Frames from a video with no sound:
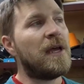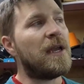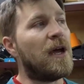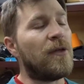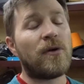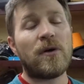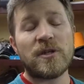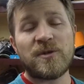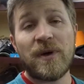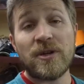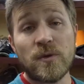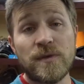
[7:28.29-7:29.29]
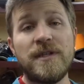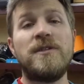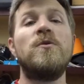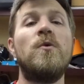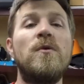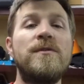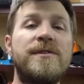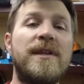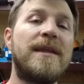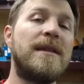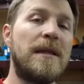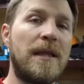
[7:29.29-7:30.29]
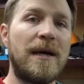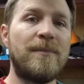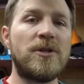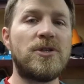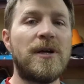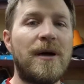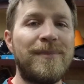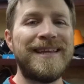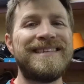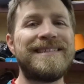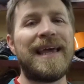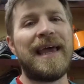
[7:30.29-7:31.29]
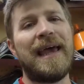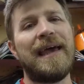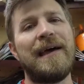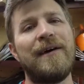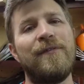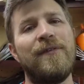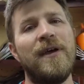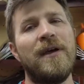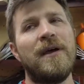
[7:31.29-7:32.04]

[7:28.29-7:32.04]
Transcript: Now, there are specialty tools that the alignment shop needs to have,